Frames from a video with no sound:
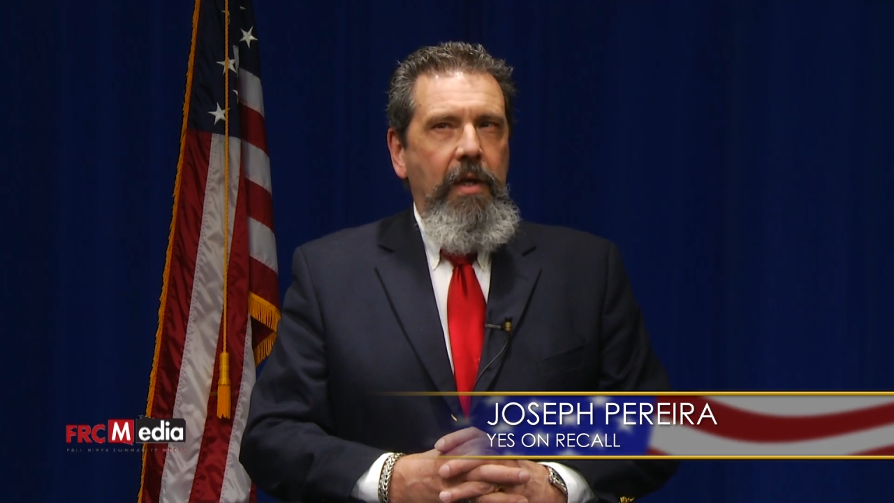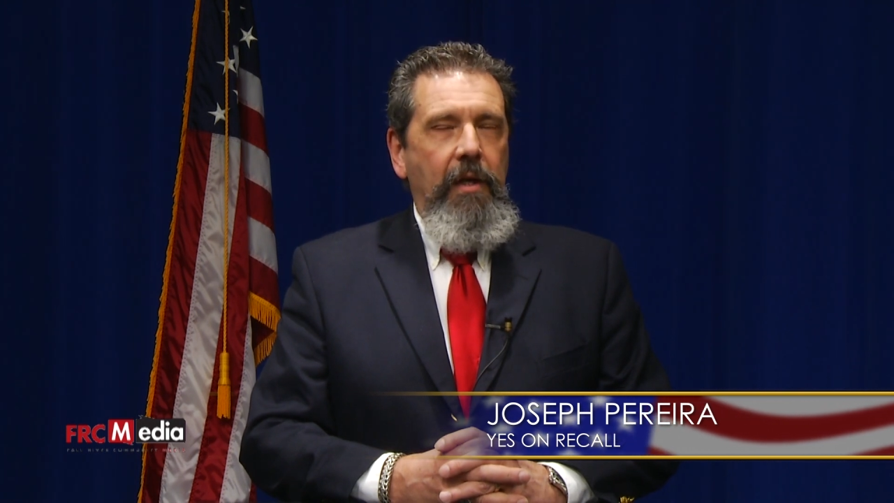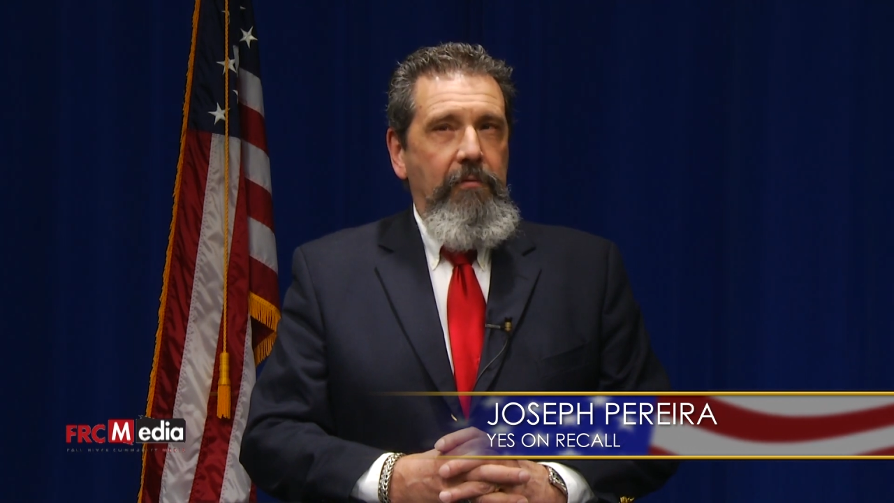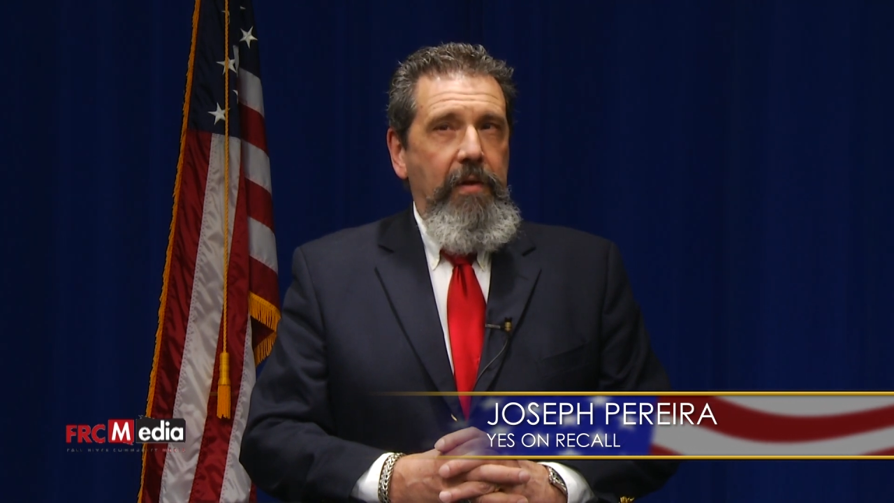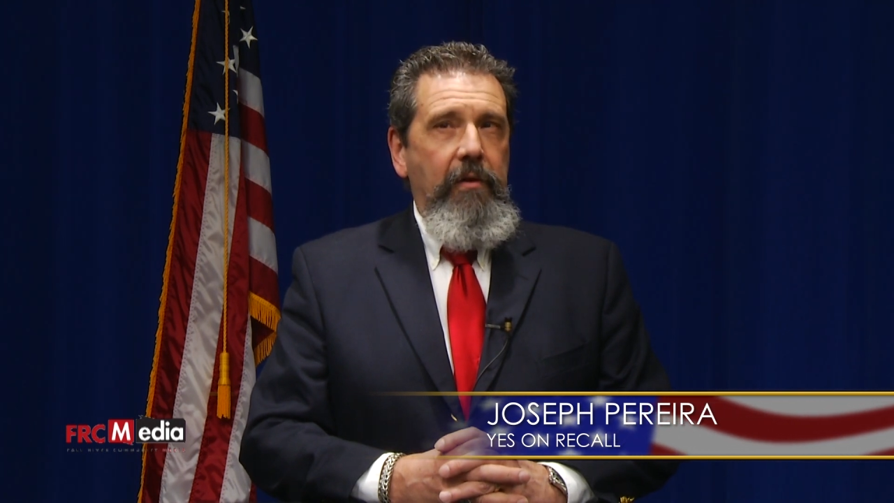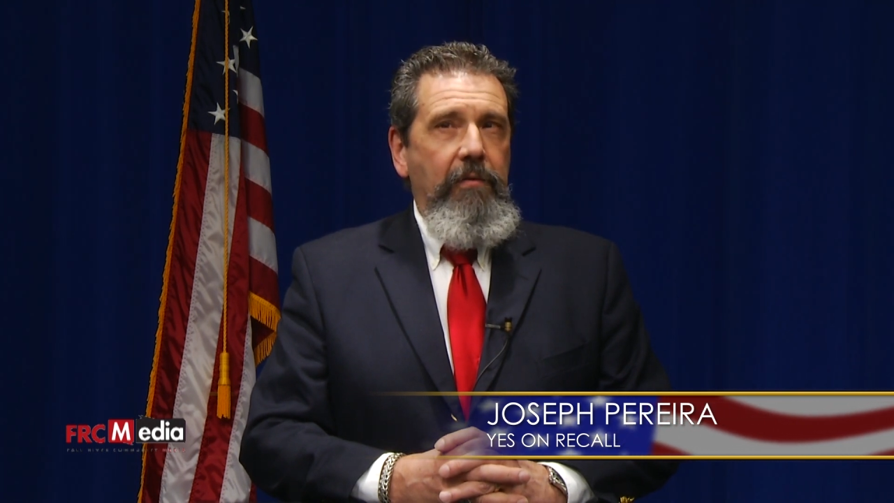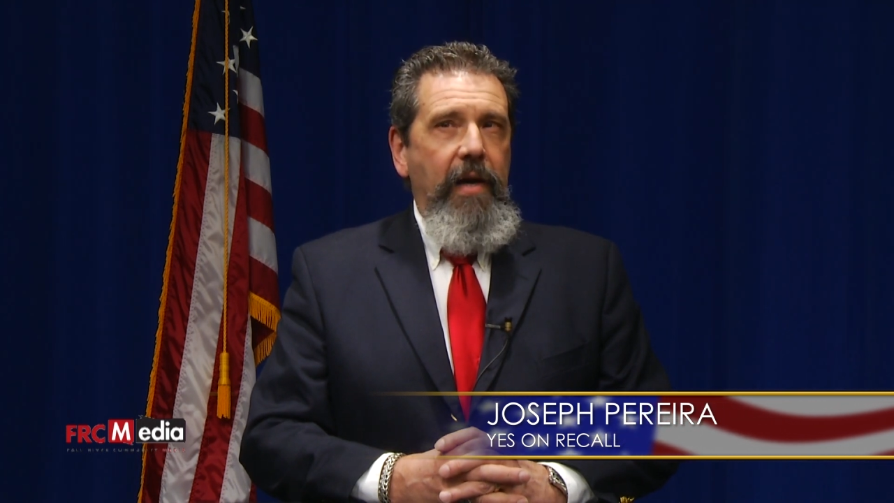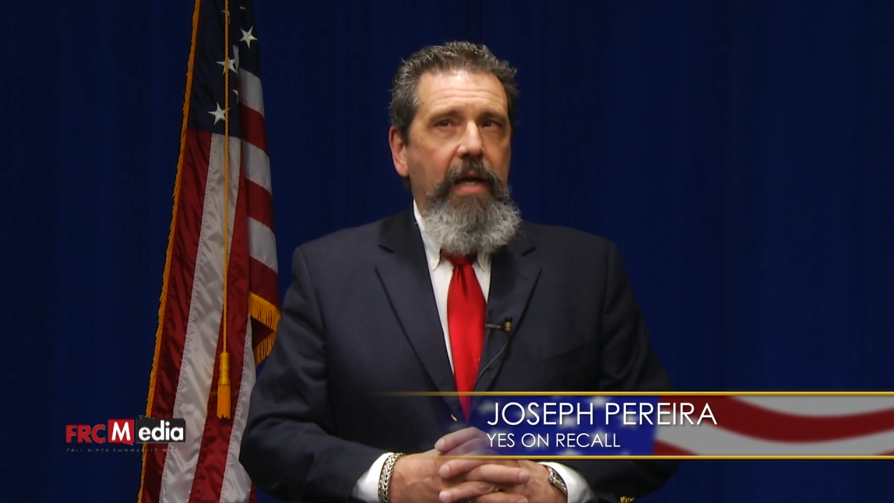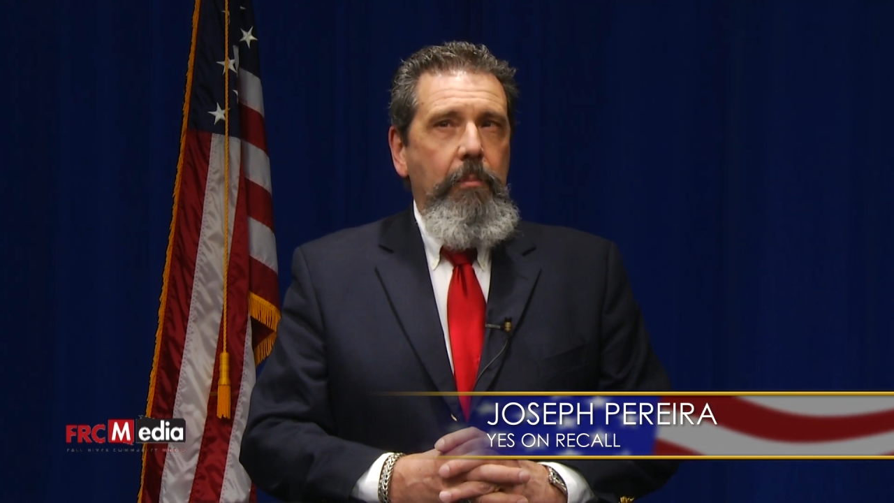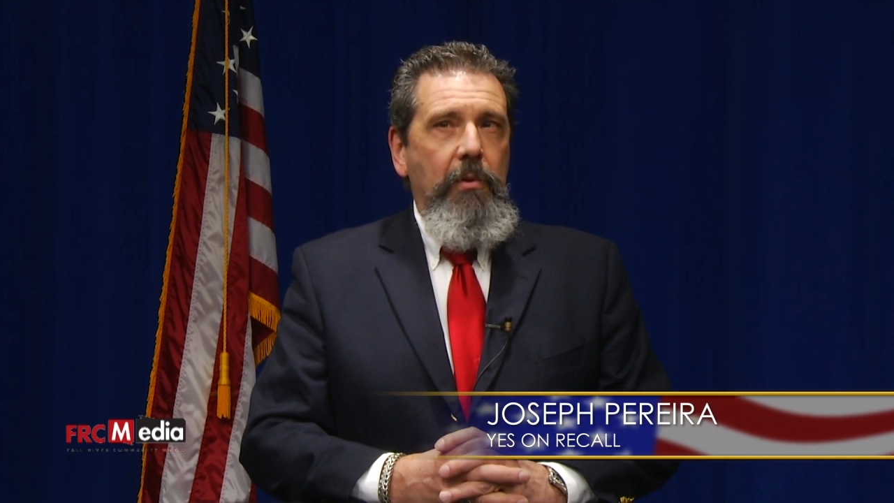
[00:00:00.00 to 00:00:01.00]
and
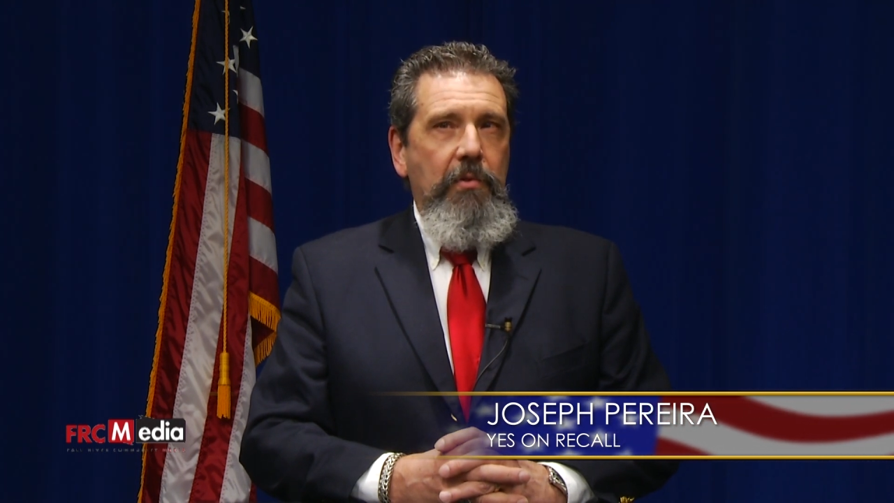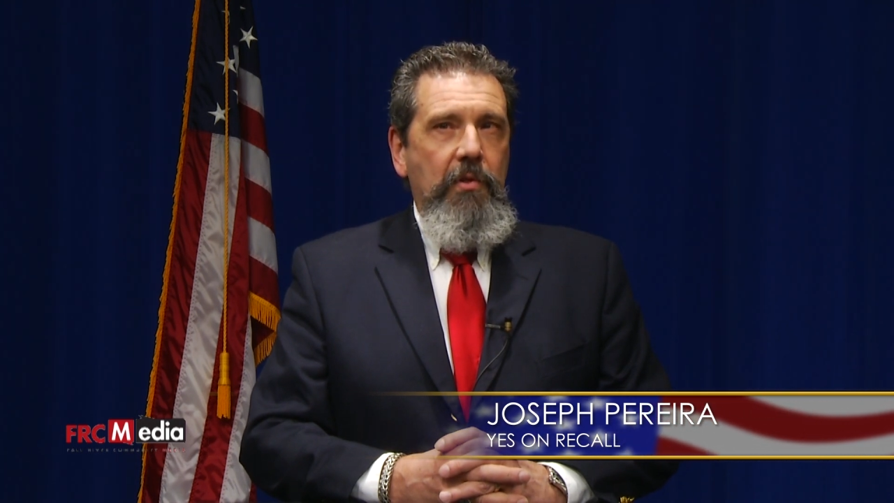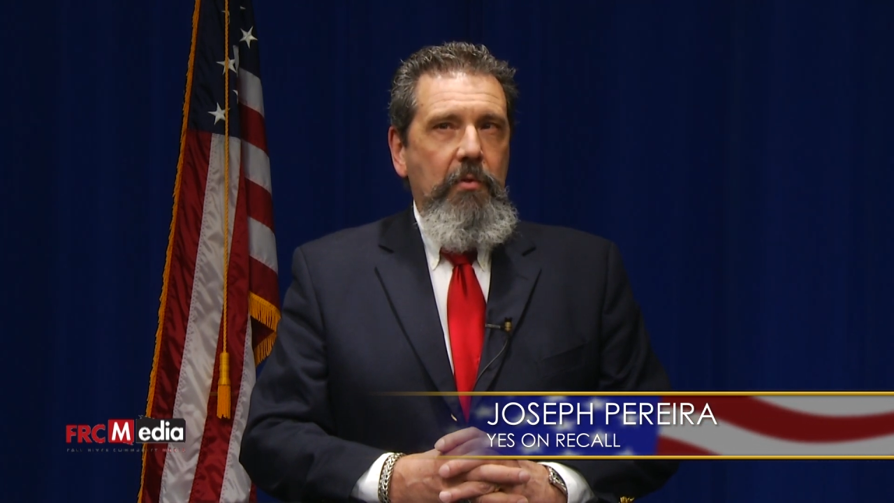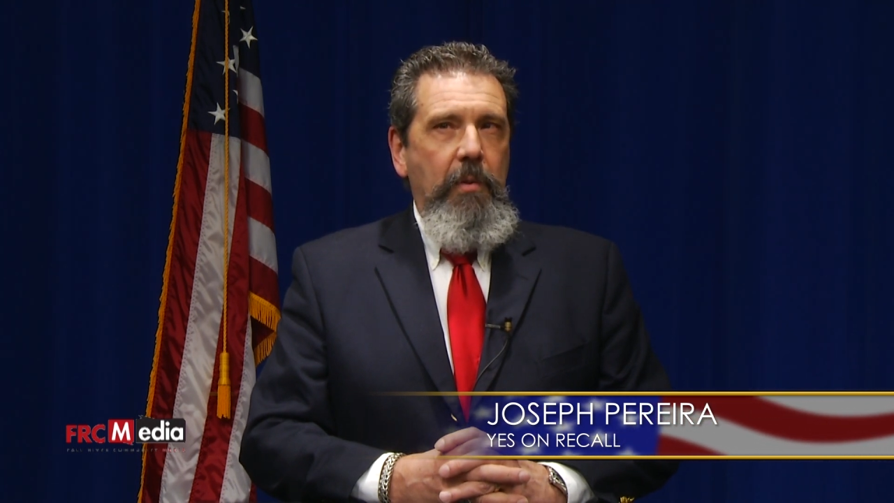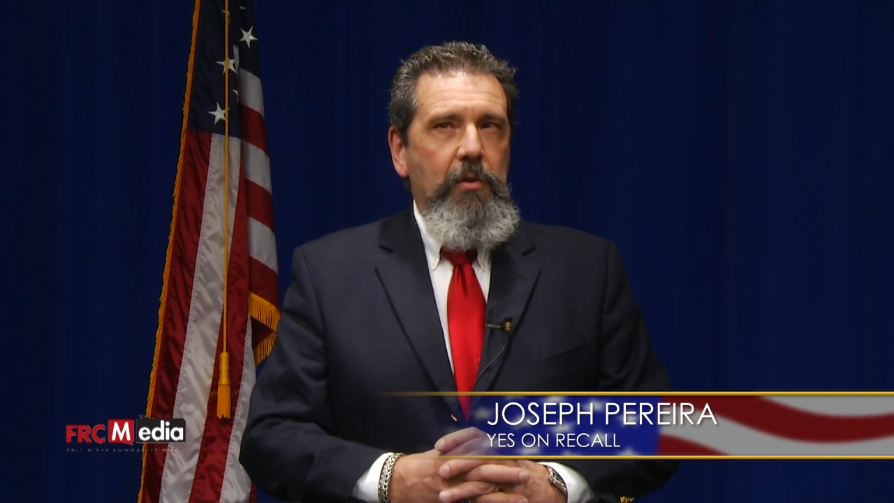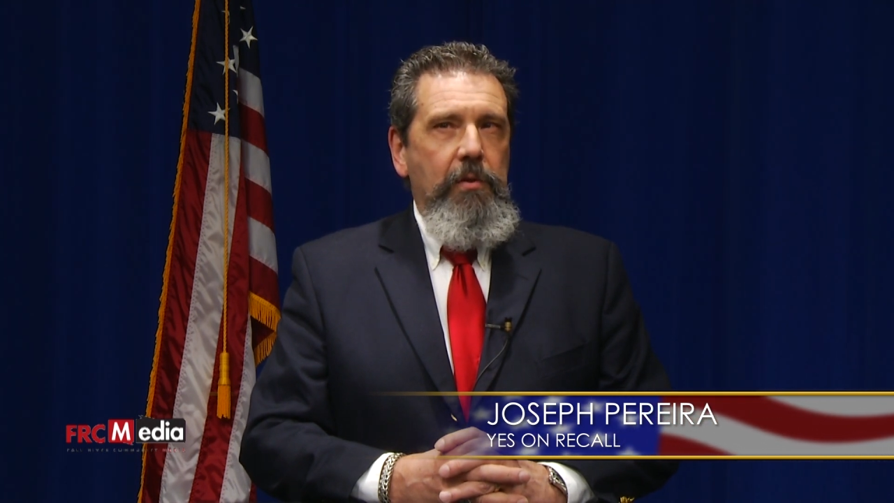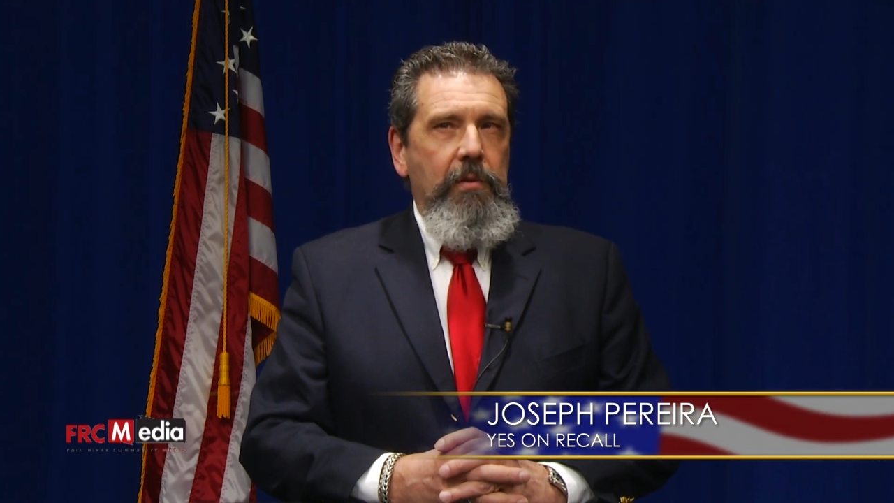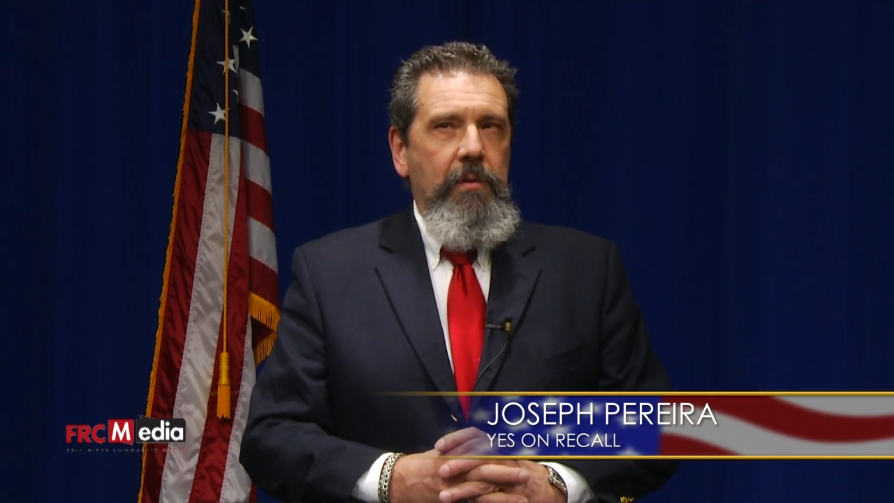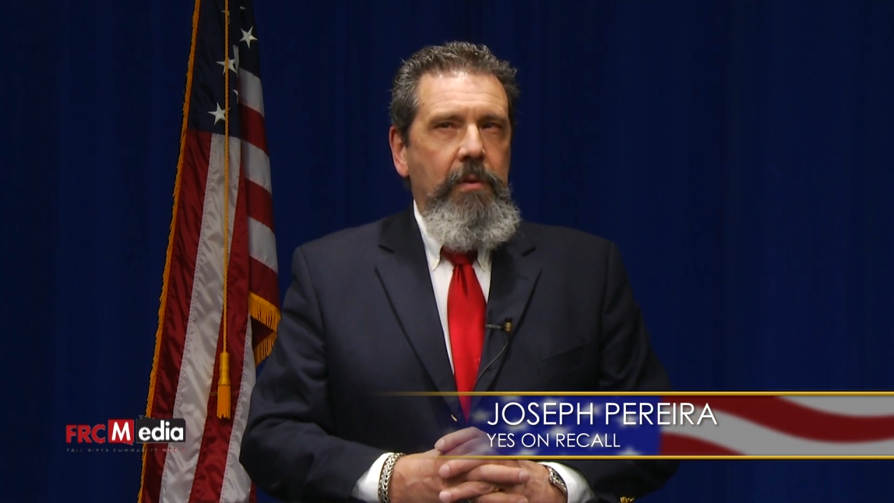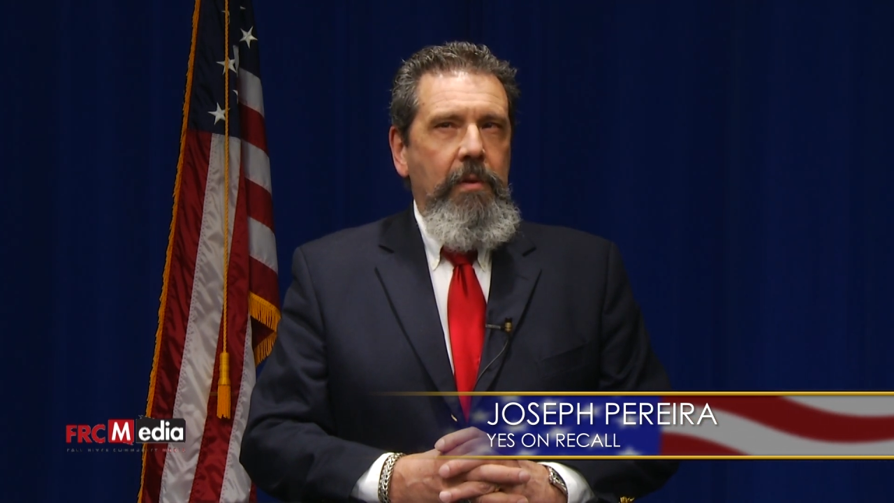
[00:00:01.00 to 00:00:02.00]
verifiable suspicion.